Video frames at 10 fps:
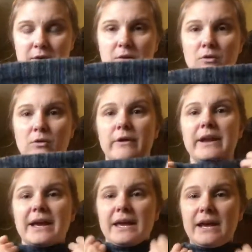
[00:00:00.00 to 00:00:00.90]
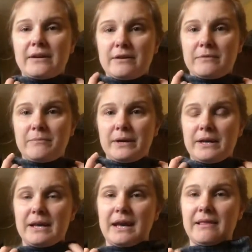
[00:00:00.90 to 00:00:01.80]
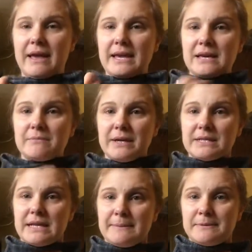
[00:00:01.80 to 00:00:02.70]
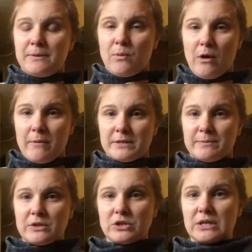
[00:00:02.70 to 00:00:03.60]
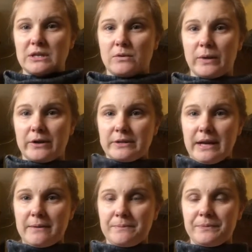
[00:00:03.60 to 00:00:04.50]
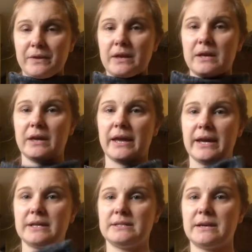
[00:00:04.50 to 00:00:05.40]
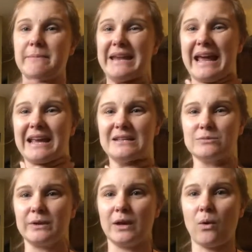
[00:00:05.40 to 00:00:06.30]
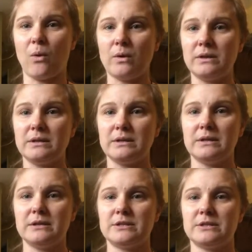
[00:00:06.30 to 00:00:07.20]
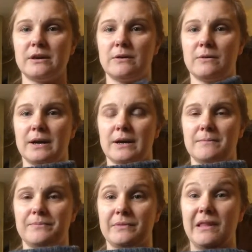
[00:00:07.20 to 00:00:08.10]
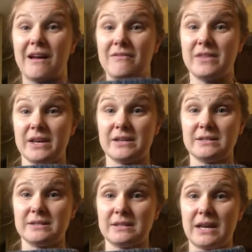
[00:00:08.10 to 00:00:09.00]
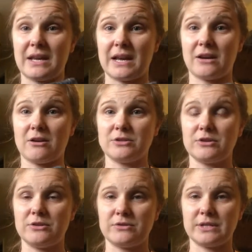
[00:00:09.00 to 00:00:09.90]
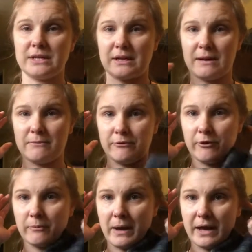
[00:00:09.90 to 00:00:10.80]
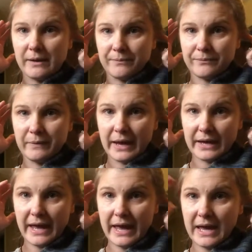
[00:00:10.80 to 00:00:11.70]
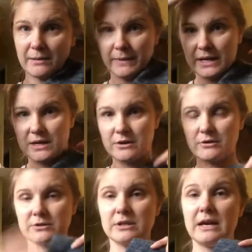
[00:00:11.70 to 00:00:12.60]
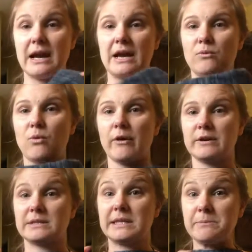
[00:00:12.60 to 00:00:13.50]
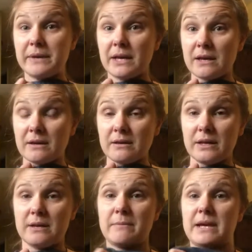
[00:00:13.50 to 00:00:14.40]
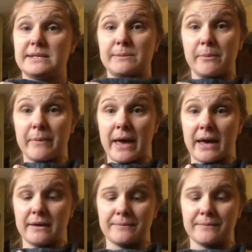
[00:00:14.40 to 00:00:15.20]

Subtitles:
or a net gaiter, but I like it because it keeps me warm, especially in the wintertime. And my neck gets really cold. So love this, and I can also use it for my head, my ears. I wore it sleeping in my sleeping bag.